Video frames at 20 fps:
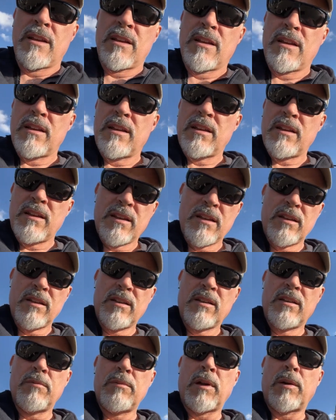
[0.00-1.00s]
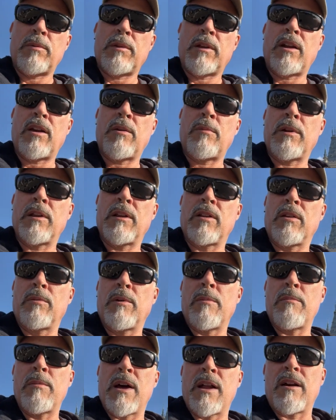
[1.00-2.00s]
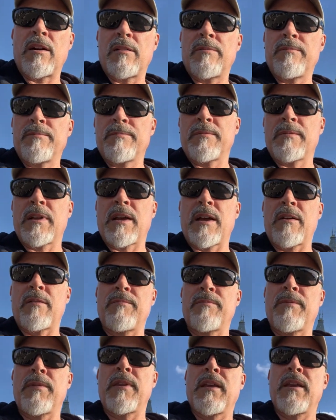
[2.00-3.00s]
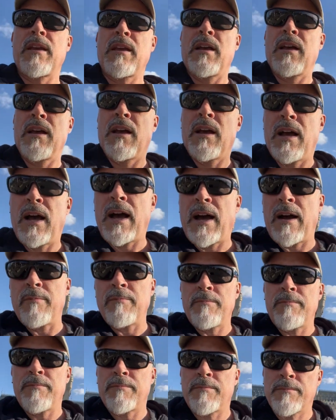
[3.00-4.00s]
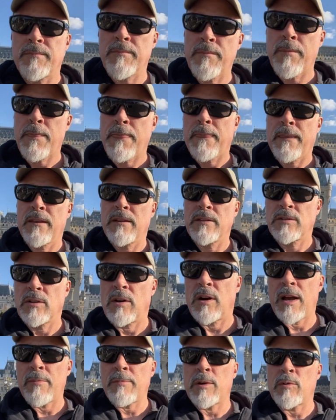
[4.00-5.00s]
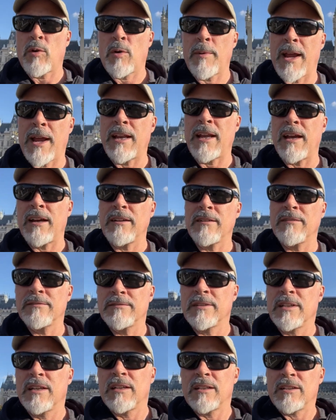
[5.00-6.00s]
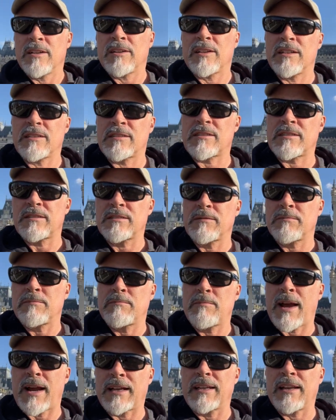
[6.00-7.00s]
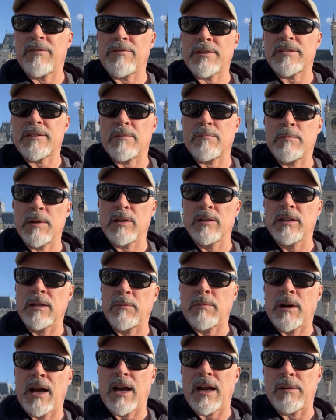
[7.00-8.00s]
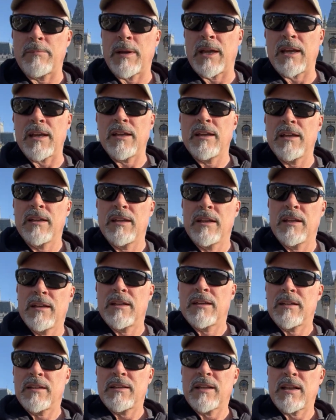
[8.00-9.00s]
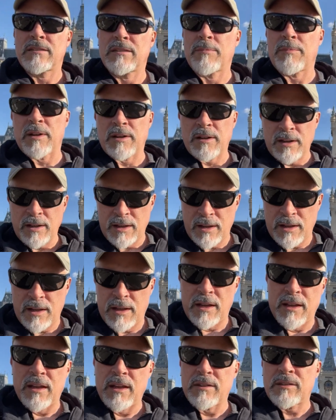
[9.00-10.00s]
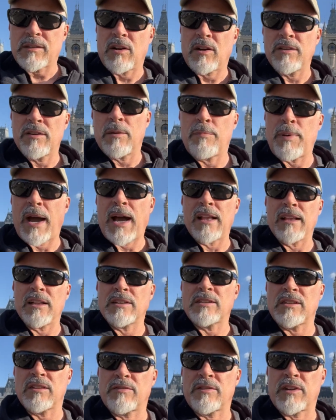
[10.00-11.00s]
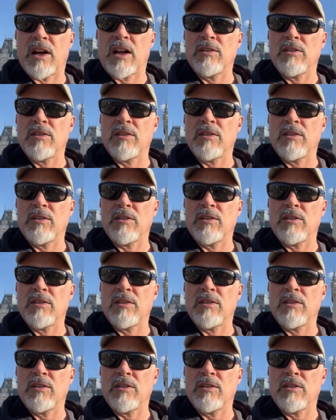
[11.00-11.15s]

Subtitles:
Maybe we're hearing me a little bit better now. Um, so I'm in Romania. Look at this magnificent building behind me. Isn't that something? It's called the Palace of Culture.